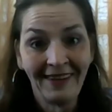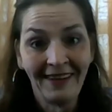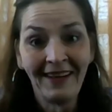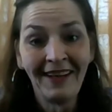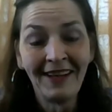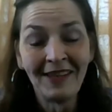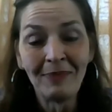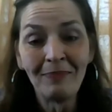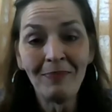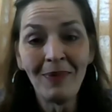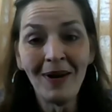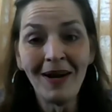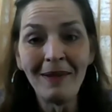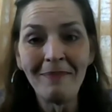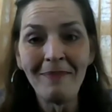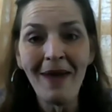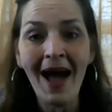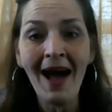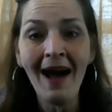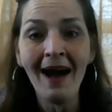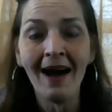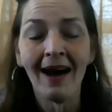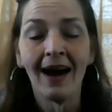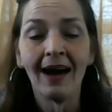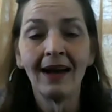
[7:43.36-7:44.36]
it's pretty
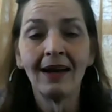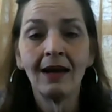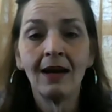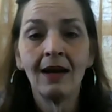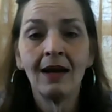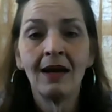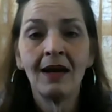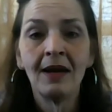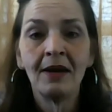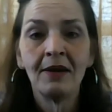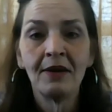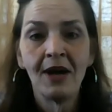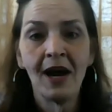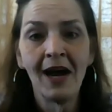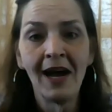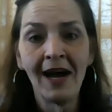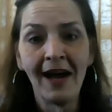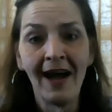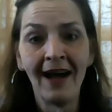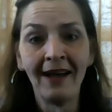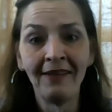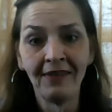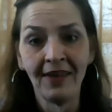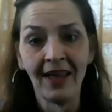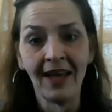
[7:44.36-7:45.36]
bad.
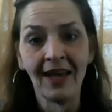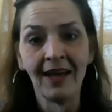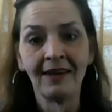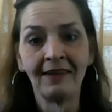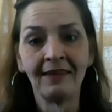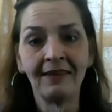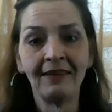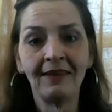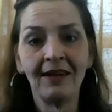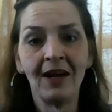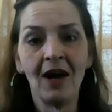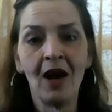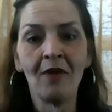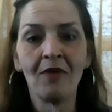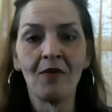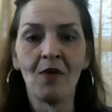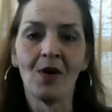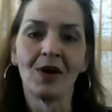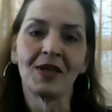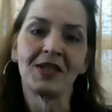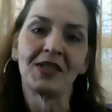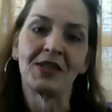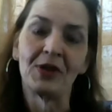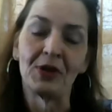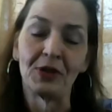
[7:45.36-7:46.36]
And then, of
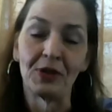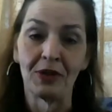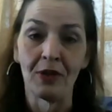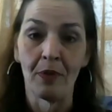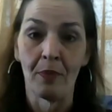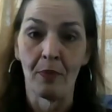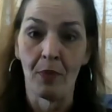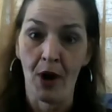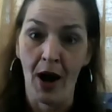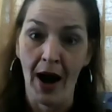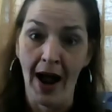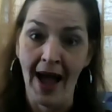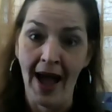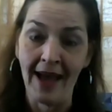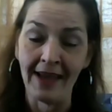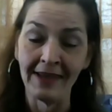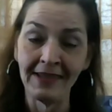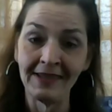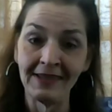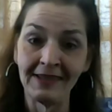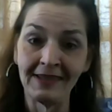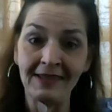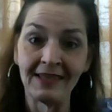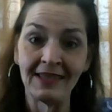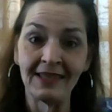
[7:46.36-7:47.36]
course, there's the
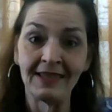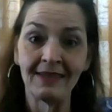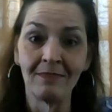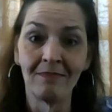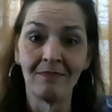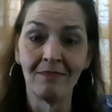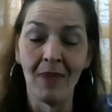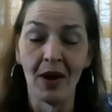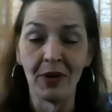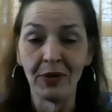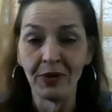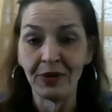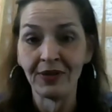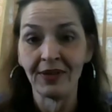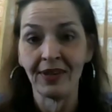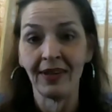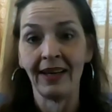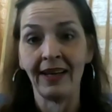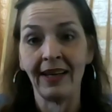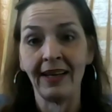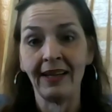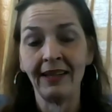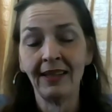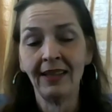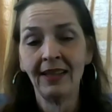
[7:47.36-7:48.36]
breasts,
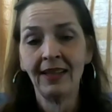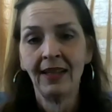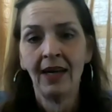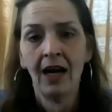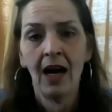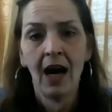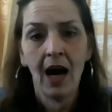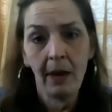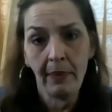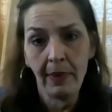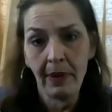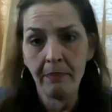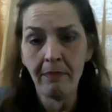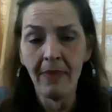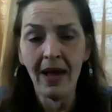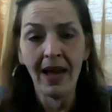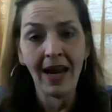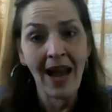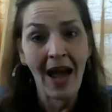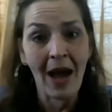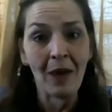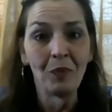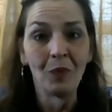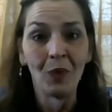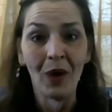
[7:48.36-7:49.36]
mostly. I mean,
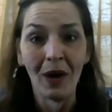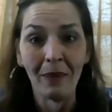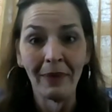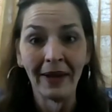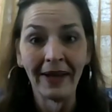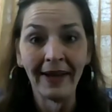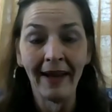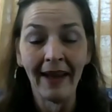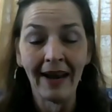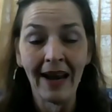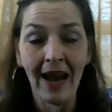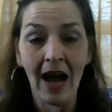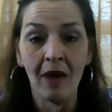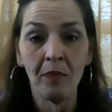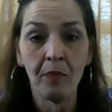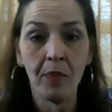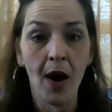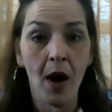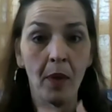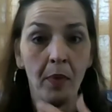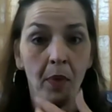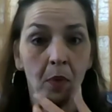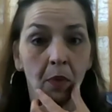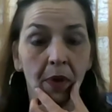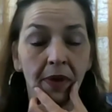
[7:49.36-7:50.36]
men and women can have a
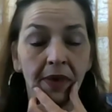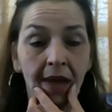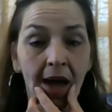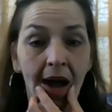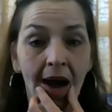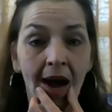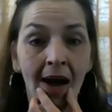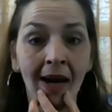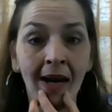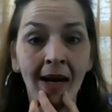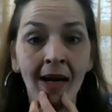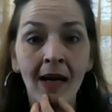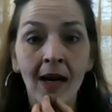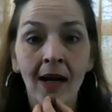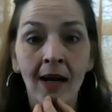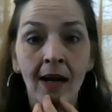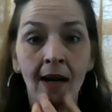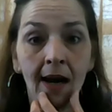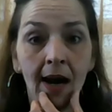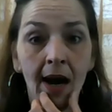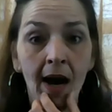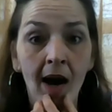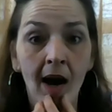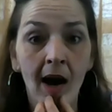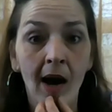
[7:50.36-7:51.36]
problem with that.
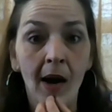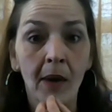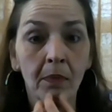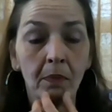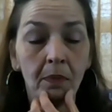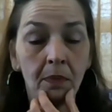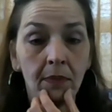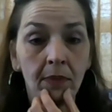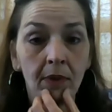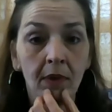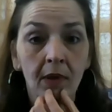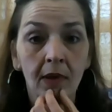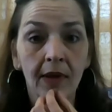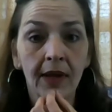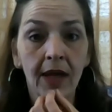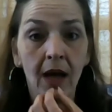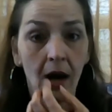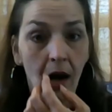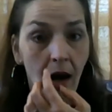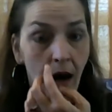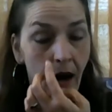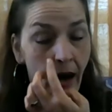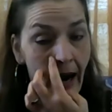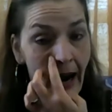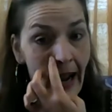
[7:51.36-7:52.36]

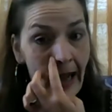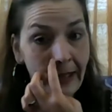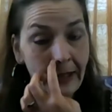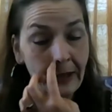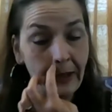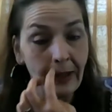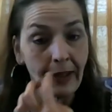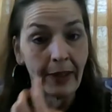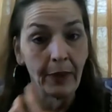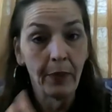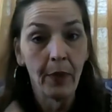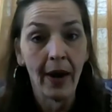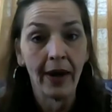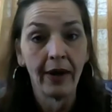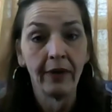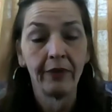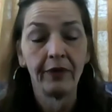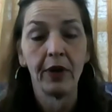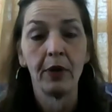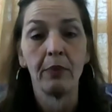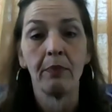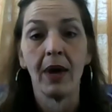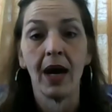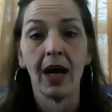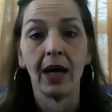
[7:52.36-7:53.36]
There are actually quite a
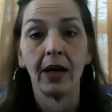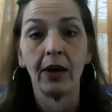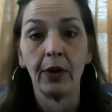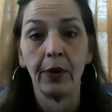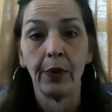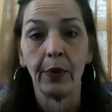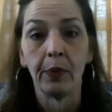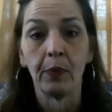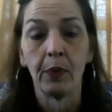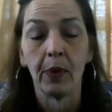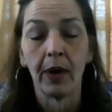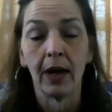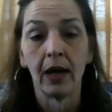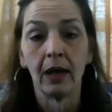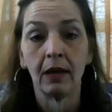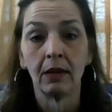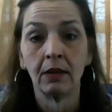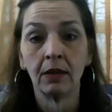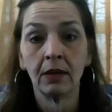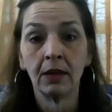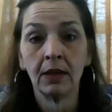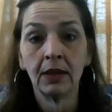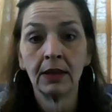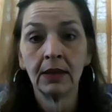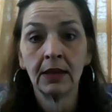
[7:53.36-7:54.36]
few men who
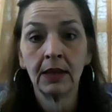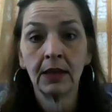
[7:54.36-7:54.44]
will